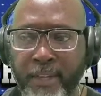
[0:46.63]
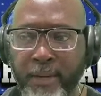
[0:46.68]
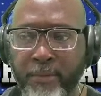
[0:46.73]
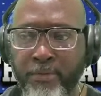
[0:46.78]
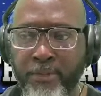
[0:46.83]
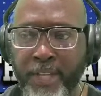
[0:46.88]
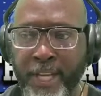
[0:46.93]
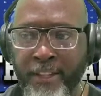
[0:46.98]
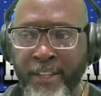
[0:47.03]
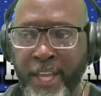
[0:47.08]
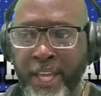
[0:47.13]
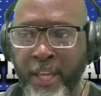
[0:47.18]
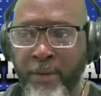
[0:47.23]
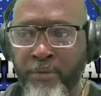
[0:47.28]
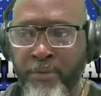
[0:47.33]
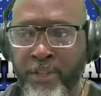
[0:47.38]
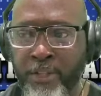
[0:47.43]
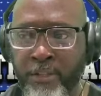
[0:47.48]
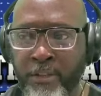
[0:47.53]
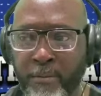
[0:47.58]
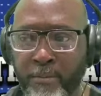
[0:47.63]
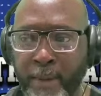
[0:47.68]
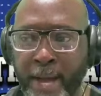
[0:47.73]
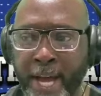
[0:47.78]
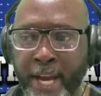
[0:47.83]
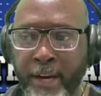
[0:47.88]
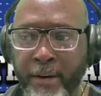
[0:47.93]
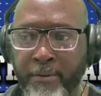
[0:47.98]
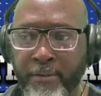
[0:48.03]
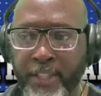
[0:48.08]
Was, I think it was just a
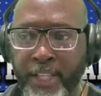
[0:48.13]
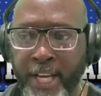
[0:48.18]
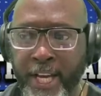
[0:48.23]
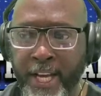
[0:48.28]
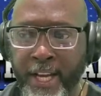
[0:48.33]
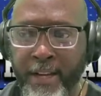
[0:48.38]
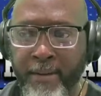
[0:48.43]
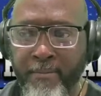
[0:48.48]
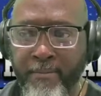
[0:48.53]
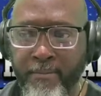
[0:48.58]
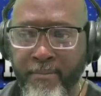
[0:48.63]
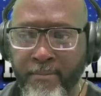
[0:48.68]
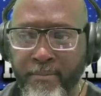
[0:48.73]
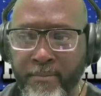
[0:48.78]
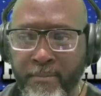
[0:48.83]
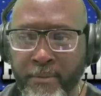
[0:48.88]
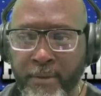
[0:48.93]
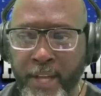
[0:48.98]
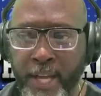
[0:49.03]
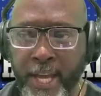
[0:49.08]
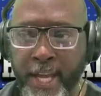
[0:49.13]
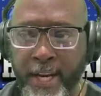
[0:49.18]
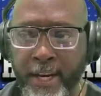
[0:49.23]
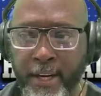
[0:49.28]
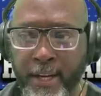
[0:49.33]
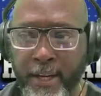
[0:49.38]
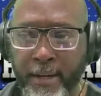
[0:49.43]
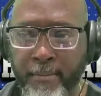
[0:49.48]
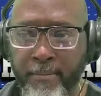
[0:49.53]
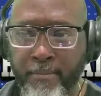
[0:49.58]
matter of time, and
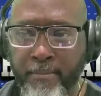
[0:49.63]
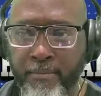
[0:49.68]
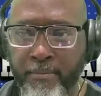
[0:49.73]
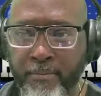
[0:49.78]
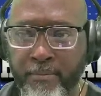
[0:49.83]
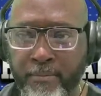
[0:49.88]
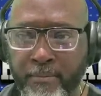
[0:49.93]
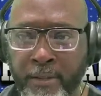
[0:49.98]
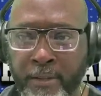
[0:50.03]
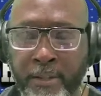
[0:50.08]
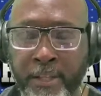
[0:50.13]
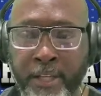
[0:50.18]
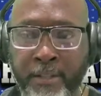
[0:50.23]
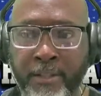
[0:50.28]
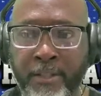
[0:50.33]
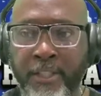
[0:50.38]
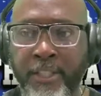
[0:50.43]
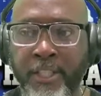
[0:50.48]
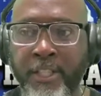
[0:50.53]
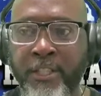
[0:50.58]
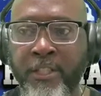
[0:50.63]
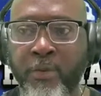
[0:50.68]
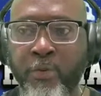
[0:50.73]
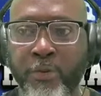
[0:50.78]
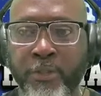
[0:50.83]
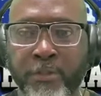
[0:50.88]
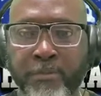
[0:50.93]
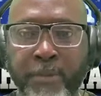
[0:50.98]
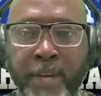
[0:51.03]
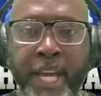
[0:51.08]
um, the the decision
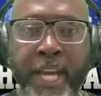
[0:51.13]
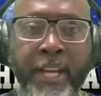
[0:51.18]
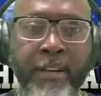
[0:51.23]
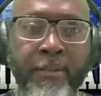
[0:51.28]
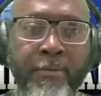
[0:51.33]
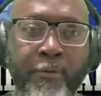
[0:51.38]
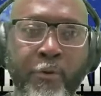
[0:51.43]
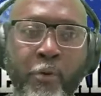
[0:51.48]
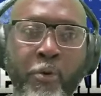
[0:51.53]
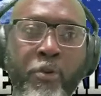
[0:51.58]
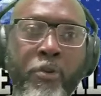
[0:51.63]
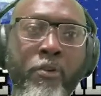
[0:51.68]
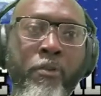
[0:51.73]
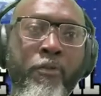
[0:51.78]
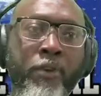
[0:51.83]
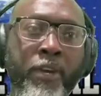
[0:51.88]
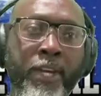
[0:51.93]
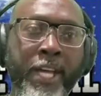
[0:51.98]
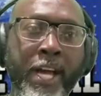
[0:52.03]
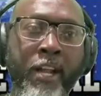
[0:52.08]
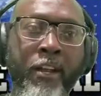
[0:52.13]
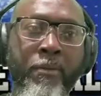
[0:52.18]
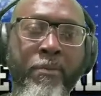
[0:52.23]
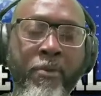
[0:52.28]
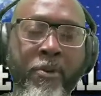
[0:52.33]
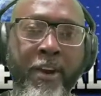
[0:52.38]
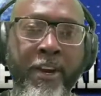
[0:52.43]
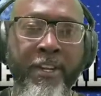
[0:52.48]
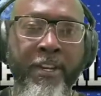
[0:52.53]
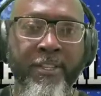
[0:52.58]
was made for for
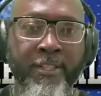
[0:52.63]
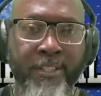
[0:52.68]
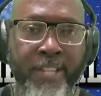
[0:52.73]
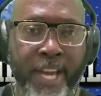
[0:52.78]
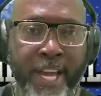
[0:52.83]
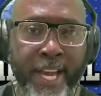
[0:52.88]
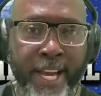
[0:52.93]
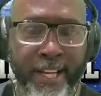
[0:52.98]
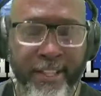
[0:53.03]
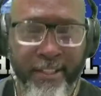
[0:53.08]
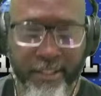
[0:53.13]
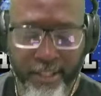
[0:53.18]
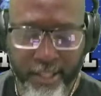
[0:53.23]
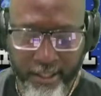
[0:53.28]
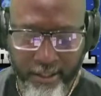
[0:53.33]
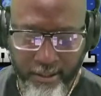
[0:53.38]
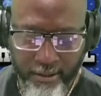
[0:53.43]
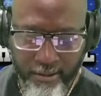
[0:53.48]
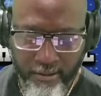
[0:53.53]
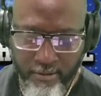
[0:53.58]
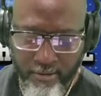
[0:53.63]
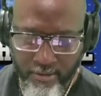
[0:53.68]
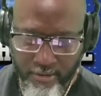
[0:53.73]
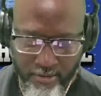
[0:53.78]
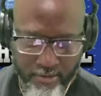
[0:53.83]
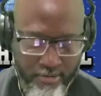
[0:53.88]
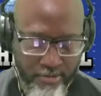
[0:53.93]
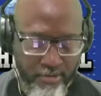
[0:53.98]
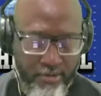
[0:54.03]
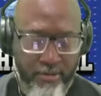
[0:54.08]
Calipari to stay at Kentucky.
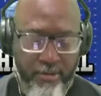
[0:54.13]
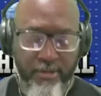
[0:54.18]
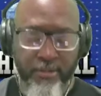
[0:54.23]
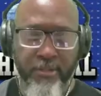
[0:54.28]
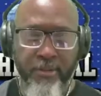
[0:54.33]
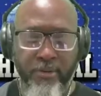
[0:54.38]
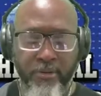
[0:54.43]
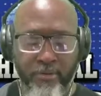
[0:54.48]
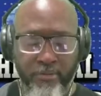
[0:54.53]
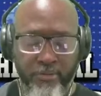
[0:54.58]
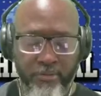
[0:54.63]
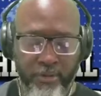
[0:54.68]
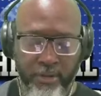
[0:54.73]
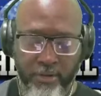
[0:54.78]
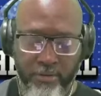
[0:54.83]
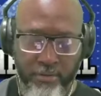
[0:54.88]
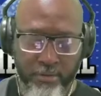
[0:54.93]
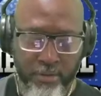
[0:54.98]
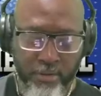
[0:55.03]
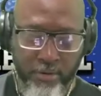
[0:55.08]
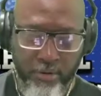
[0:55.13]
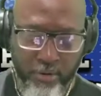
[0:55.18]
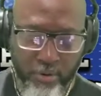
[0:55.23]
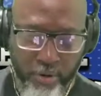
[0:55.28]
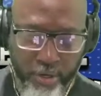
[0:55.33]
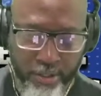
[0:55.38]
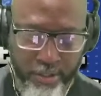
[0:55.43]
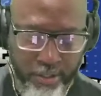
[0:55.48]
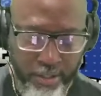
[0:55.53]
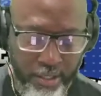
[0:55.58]
So the so the
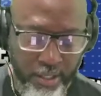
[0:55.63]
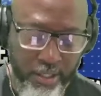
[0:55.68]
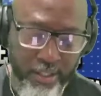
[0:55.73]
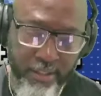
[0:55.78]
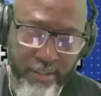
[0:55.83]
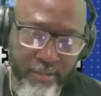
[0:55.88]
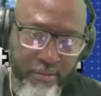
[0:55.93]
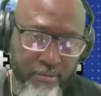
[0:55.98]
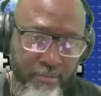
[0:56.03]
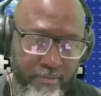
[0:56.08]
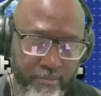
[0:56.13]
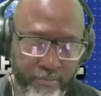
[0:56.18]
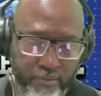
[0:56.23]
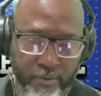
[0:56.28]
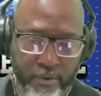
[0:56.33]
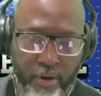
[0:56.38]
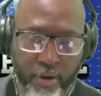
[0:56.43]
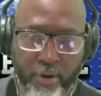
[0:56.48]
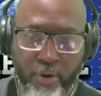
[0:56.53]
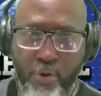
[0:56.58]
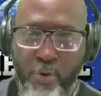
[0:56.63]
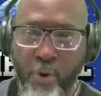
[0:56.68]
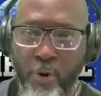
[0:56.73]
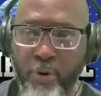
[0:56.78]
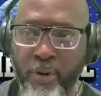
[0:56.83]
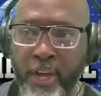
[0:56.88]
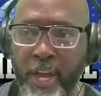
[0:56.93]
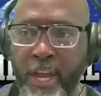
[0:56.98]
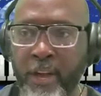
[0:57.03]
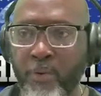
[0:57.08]
question is, are you
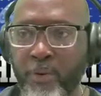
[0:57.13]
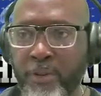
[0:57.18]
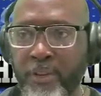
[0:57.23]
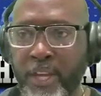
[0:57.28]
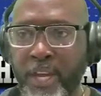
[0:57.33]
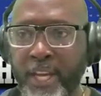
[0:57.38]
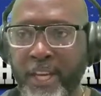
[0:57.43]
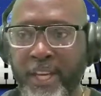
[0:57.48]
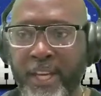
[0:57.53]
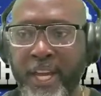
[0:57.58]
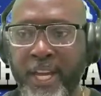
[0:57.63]
okay with that?